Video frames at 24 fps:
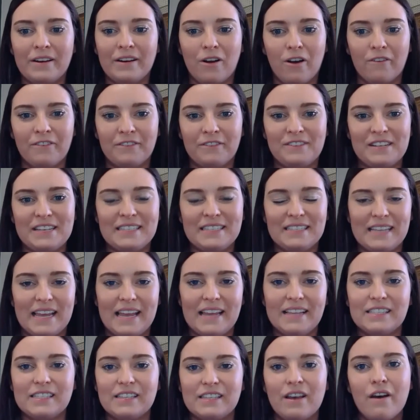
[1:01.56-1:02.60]
in all 50
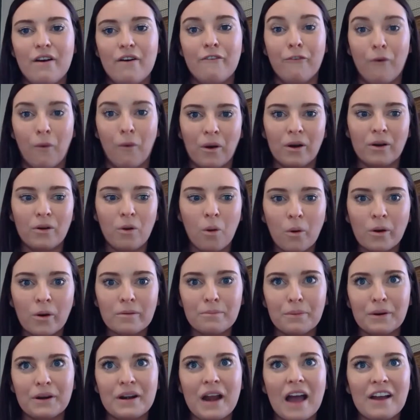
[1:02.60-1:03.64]
states for corn
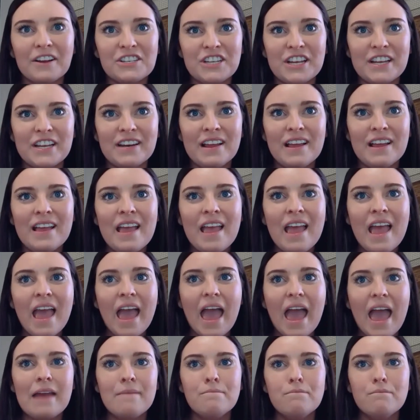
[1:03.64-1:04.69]
production.
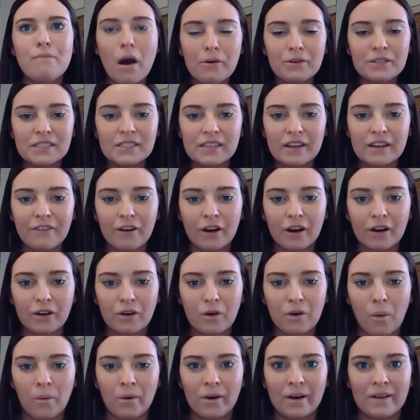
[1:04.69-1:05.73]
And most of our
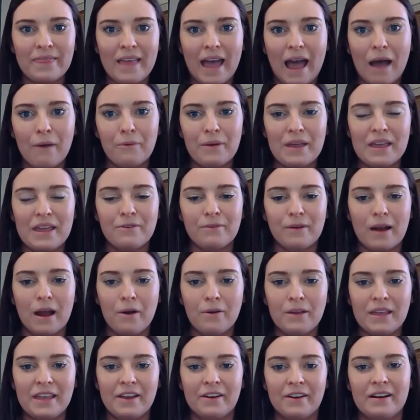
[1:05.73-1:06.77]
corn that we grow
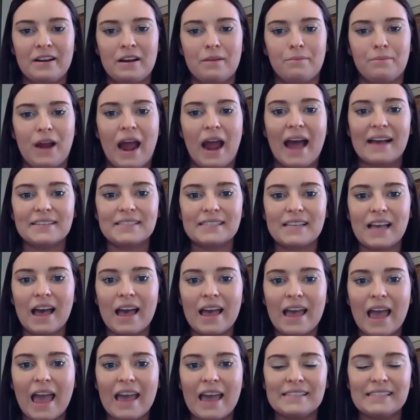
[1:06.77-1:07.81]
here in Nebraska
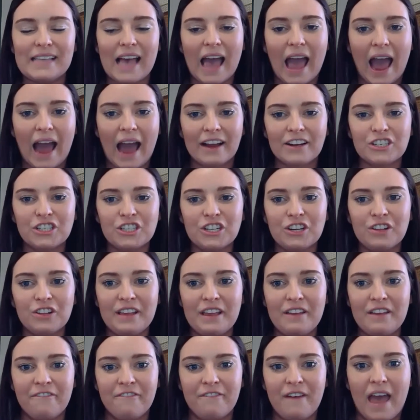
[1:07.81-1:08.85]
is
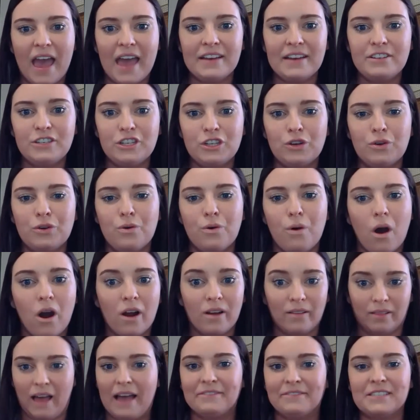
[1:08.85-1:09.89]
actually fed to
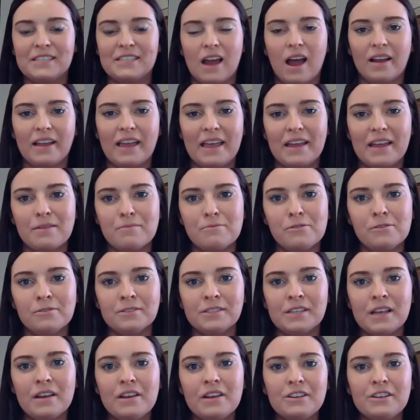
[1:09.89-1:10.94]
our livestock animals,